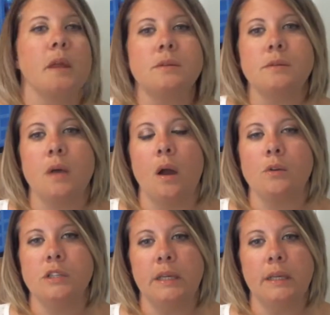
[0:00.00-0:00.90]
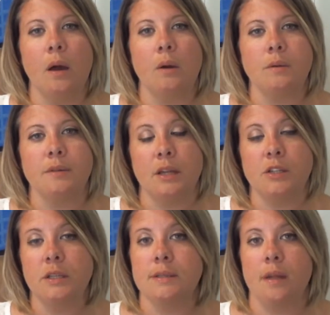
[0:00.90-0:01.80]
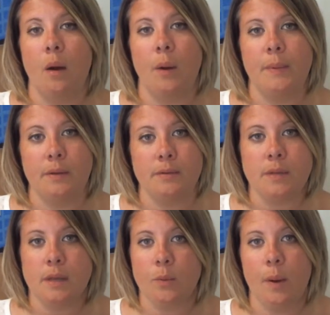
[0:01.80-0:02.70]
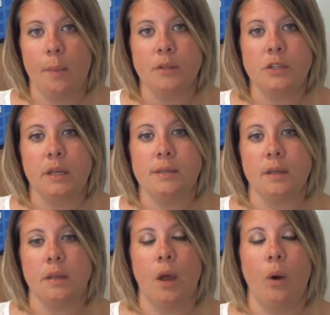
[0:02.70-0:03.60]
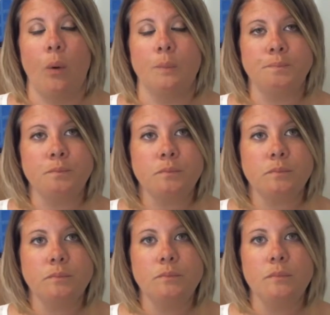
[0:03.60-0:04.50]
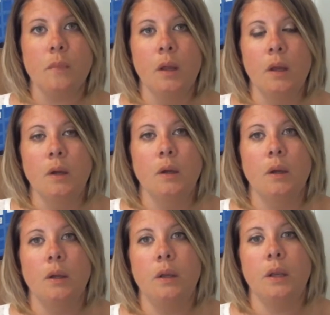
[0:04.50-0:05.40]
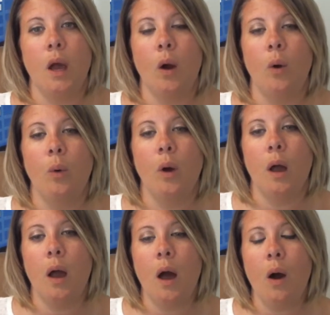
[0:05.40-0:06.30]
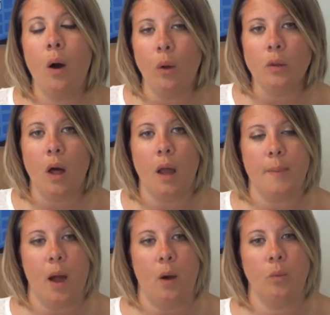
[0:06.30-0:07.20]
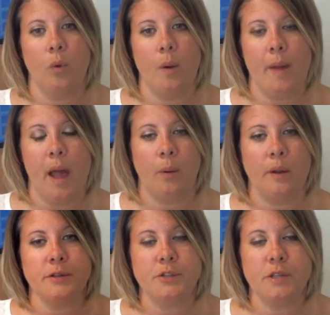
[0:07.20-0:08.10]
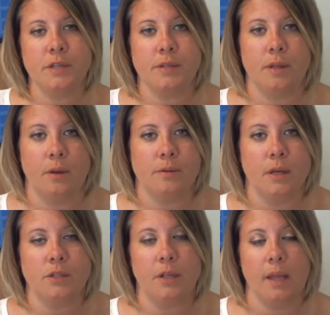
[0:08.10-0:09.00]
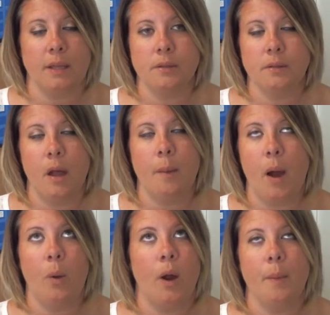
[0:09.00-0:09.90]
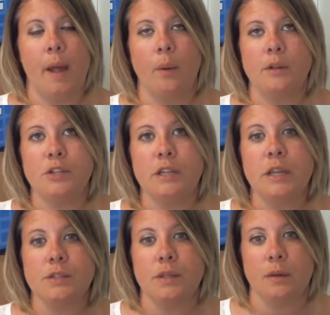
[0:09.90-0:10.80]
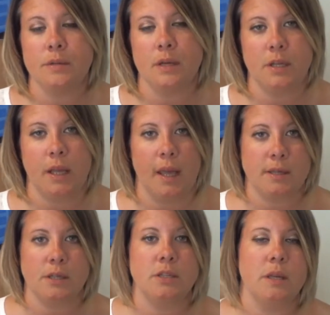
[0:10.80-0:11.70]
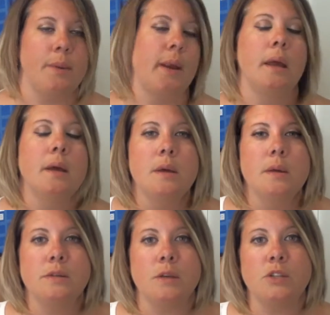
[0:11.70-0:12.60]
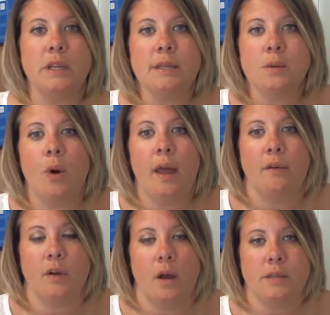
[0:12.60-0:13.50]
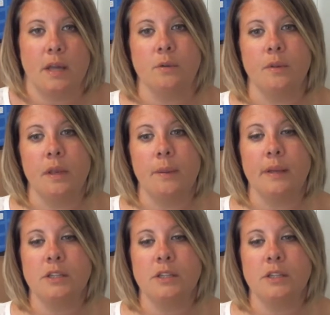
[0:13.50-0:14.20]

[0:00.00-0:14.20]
So she knows that she does not want to be used as a weapon. She doesn't know, a whole lot about her power is. She just knows that she can't, about what her power is. She just knows that she can't touch anybody. So she doesn't want to have contact with anybody.